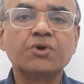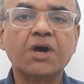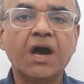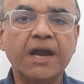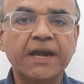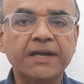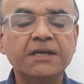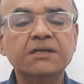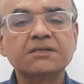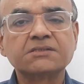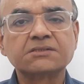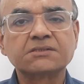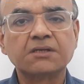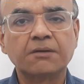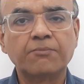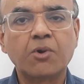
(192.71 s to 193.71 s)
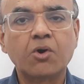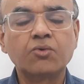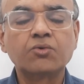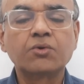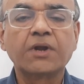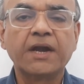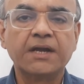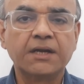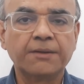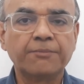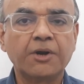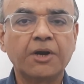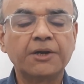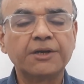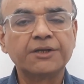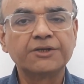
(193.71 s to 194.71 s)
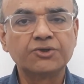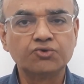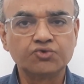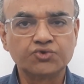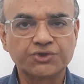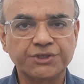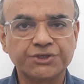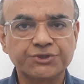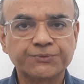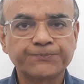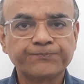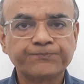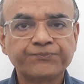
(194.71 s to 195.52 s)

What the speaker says: guide us about antibiotic usage.